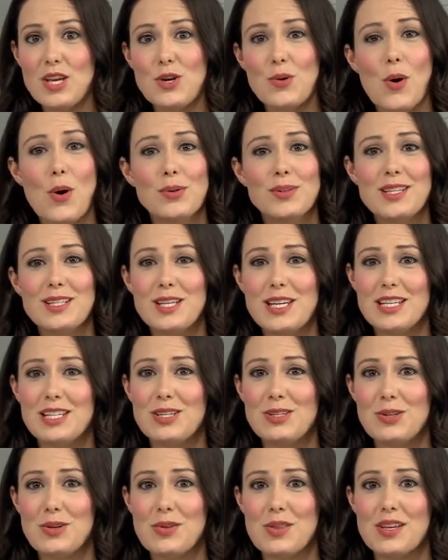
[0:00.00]
You only need to
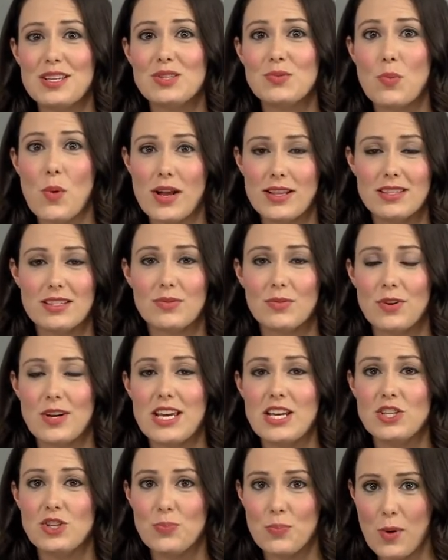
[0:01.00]
do this once for
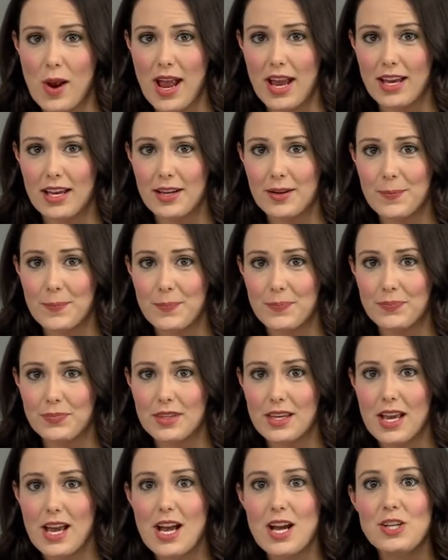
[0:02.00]
each brake.
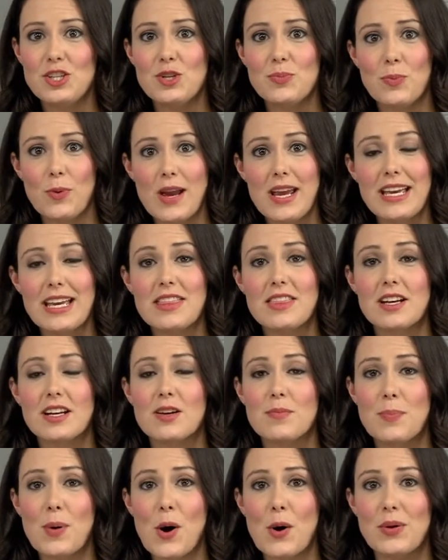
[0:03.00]
To break in the
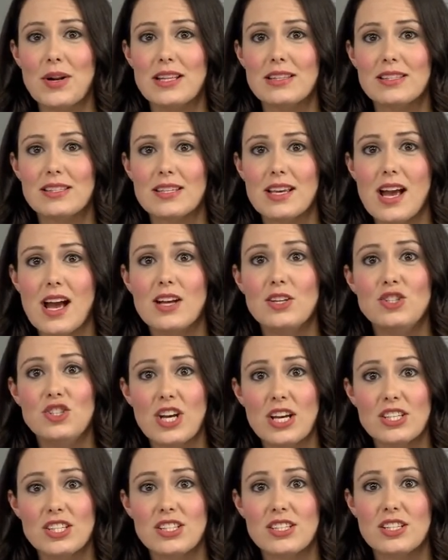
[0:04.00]
components,
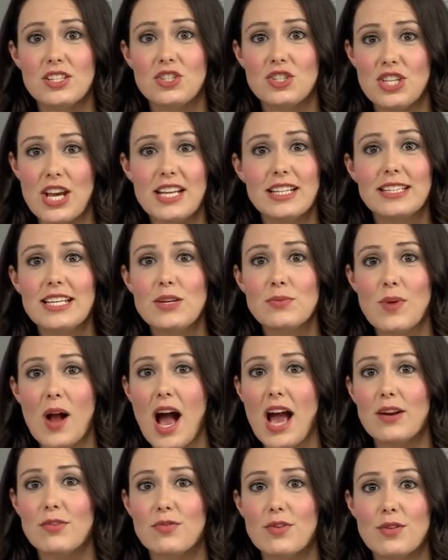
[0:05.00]
just gently
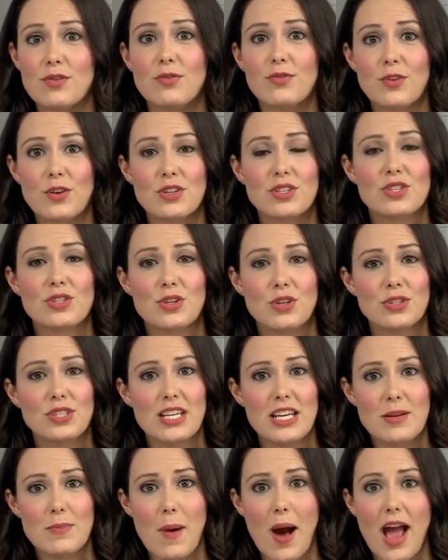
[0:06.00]
ride for the first
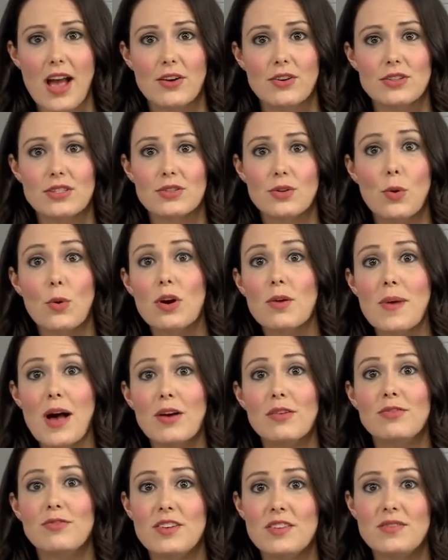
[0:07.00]
13 miles or
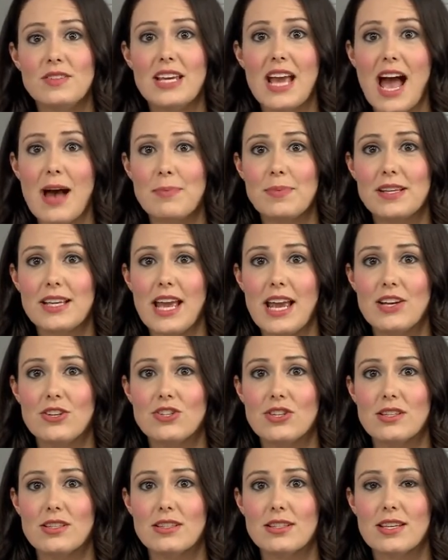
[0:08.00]
about 50
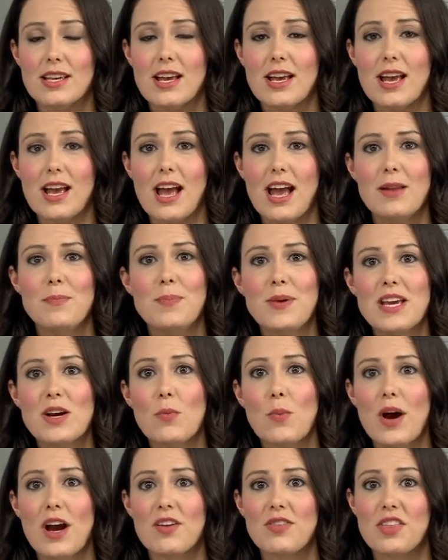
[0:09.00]
applications, and be
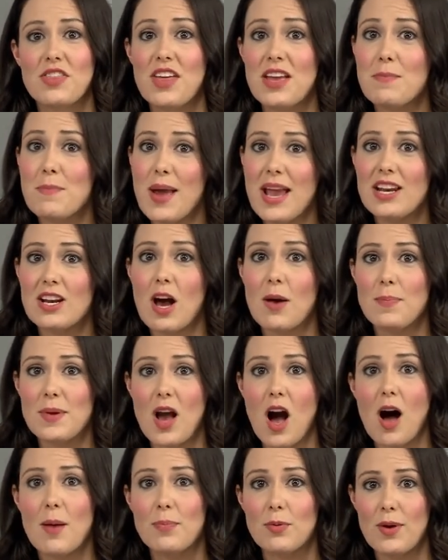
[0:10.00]
aware that they may not be
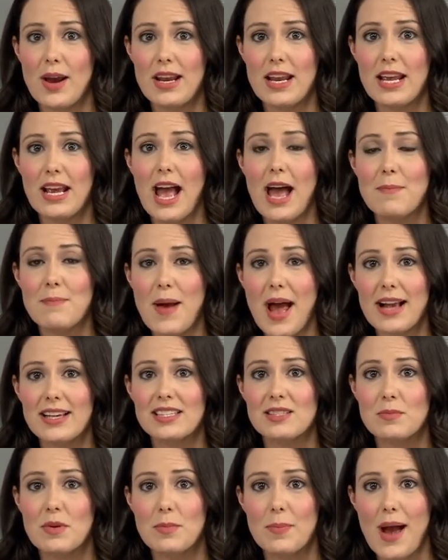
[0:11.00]
operating at
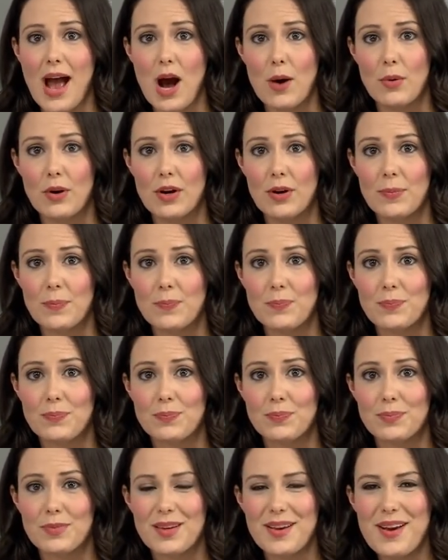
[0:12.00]
maximum power.
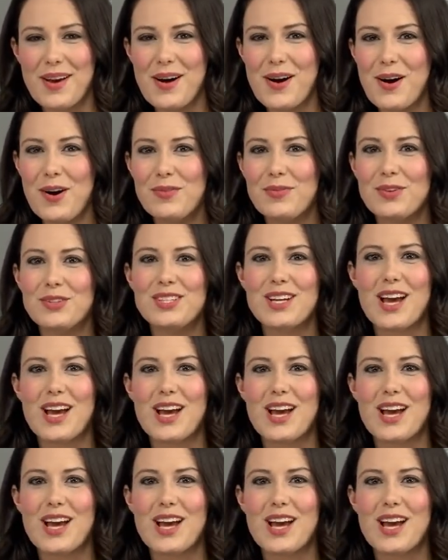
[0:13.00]
Over